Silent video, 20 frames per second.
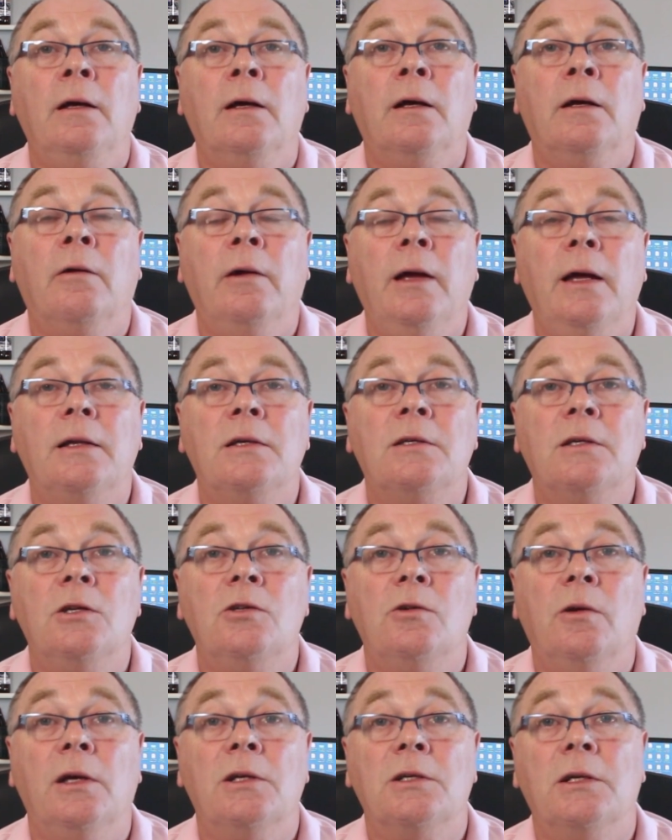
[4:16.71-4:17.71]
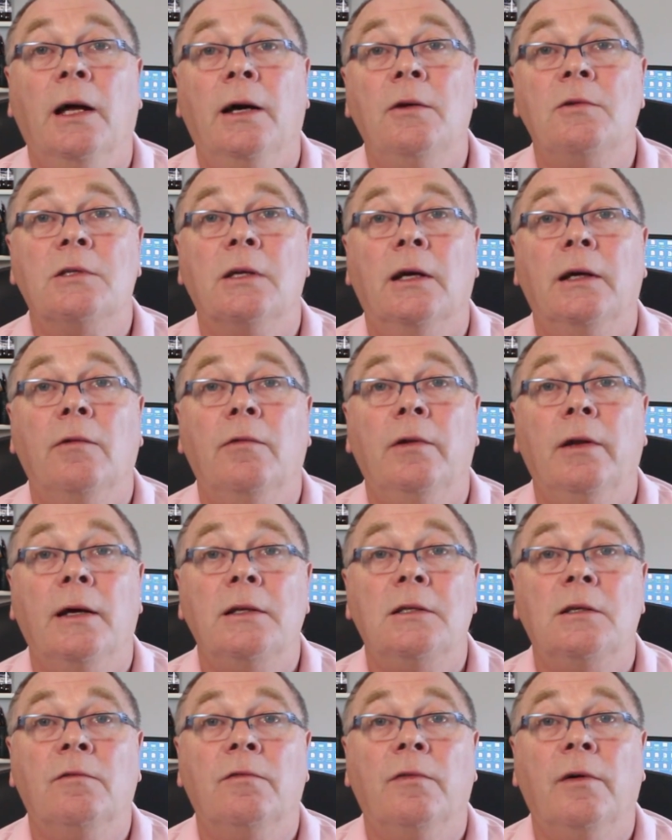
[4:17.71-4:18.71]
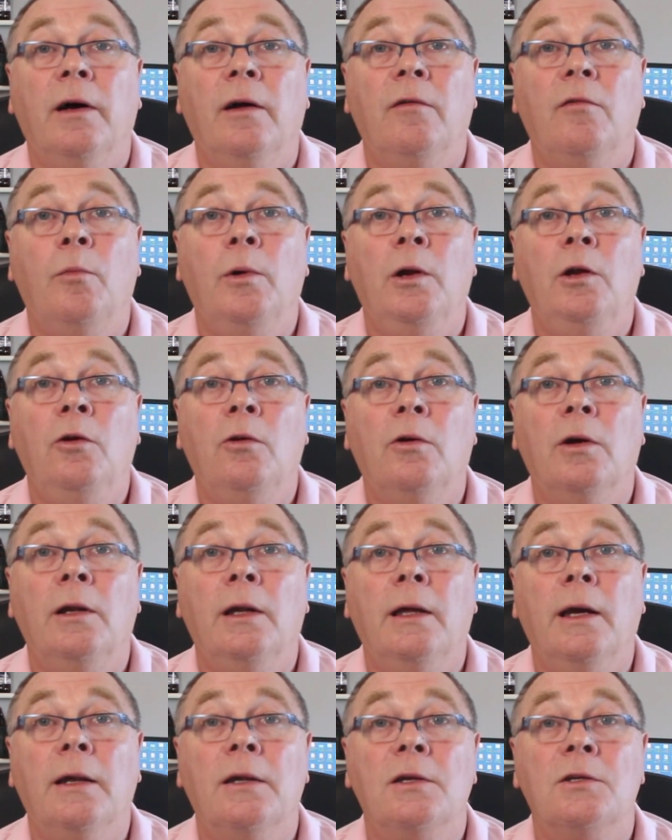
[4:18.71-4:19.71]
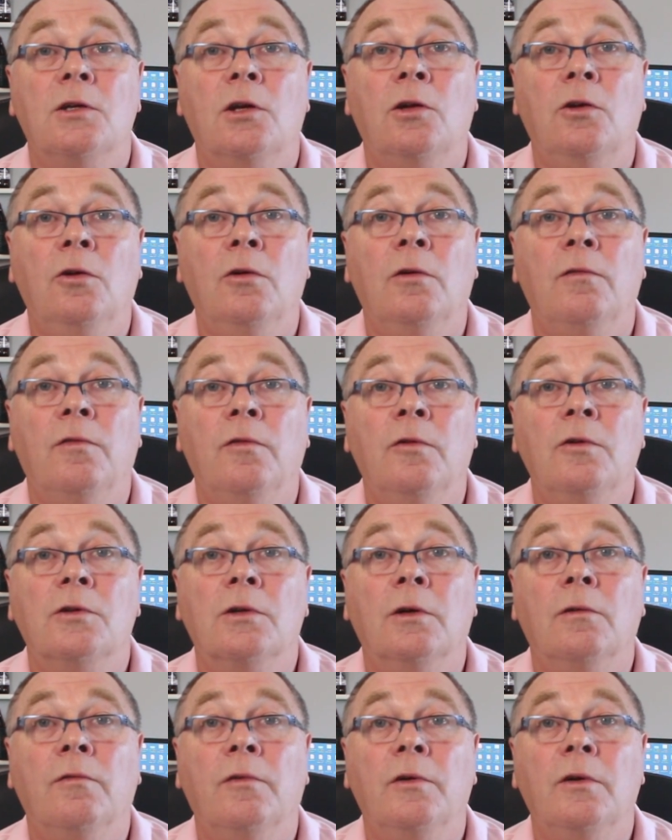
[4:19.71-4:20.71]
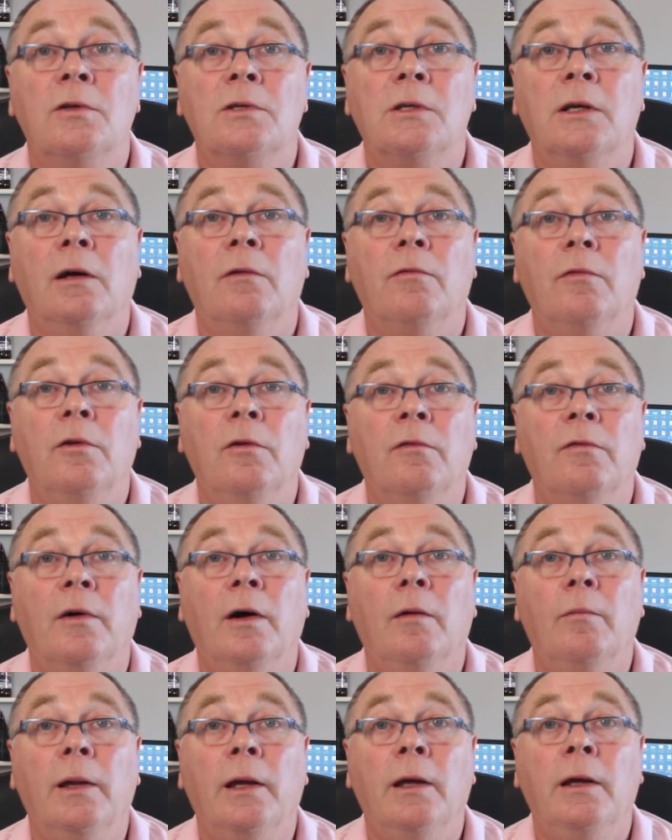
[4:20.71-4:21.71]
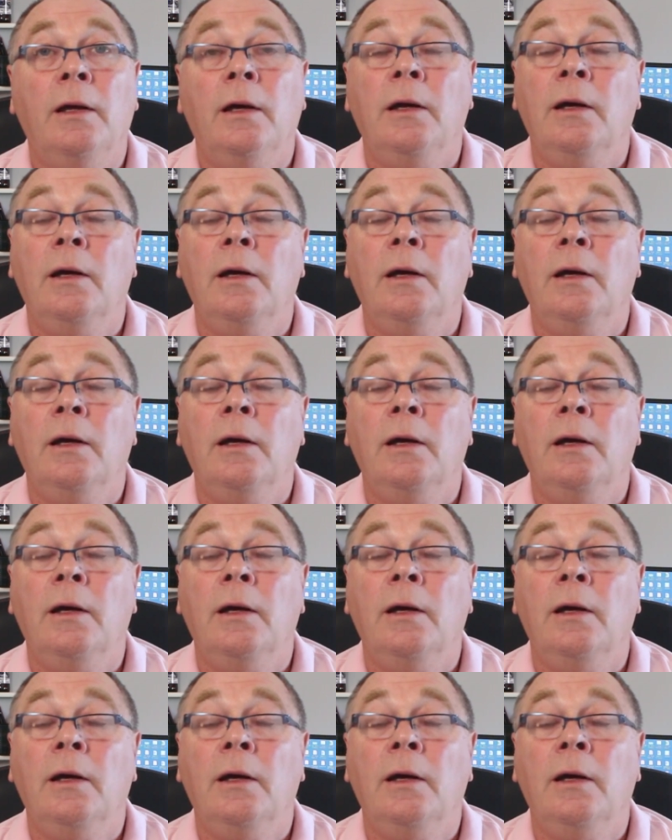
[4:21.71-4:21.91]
Create a situation outside of a 9-to-5 where you can get a secure future for yourself and your family.